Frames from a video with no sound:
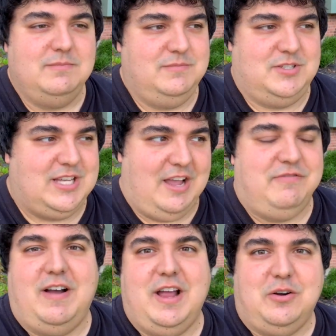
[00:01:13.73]

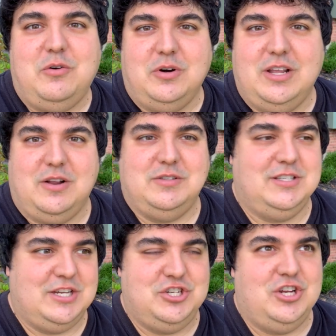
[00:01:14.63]
sci-fi or it's
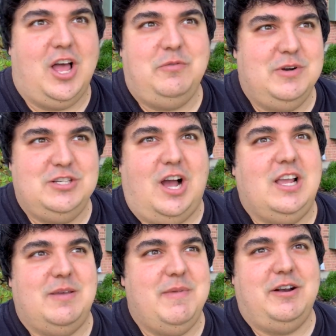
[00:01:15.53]
like genre
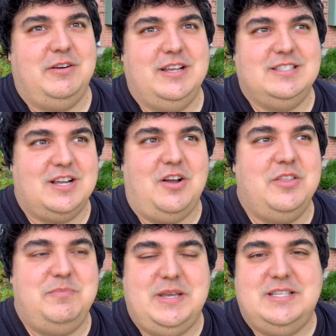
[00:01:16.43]
documentary. It's like all
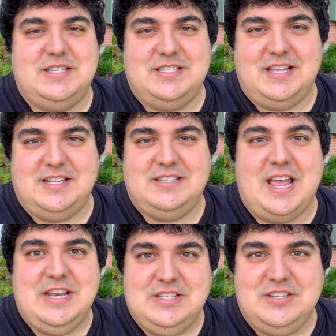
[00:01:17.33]
the pieces that
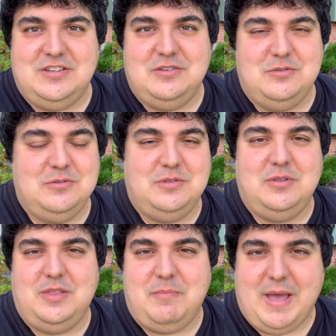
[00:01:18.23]
tend to do
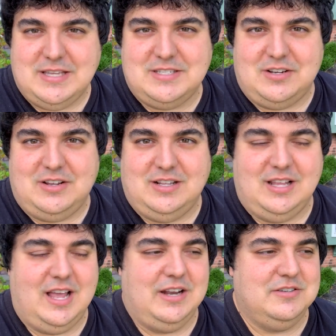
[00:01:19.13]
the best
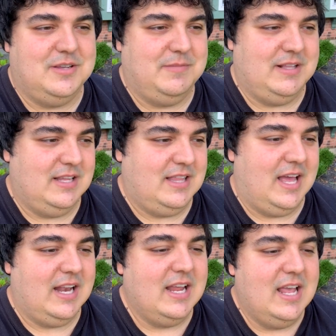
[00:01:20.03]
online or something like
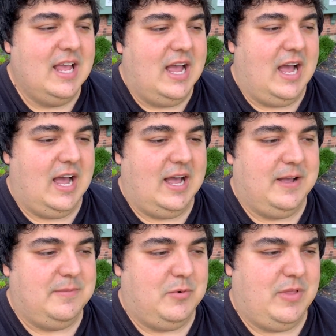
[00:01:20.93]
that.
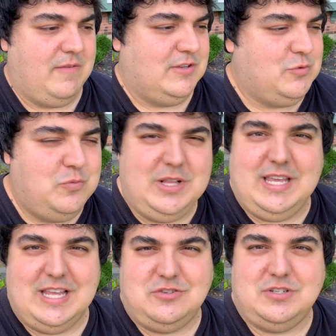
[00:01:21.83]
Or they have this
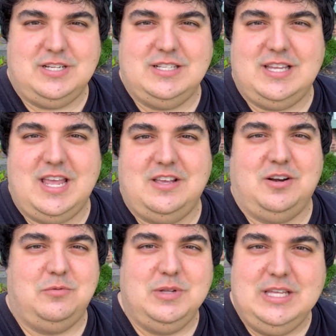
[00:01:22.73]
really interesting take on
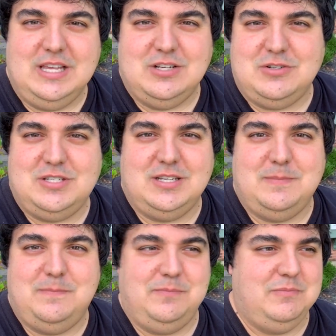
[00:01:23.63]
a really
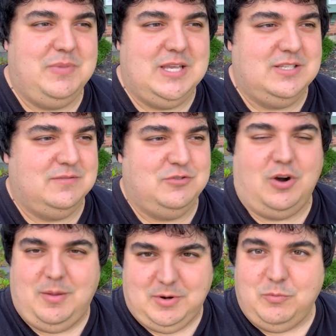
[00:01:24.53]
interesting piece of
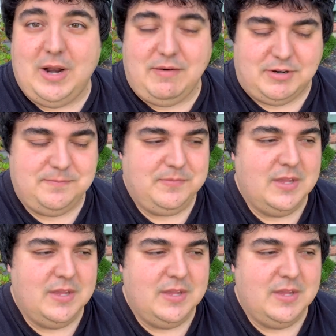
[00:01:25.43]
drama or whatever.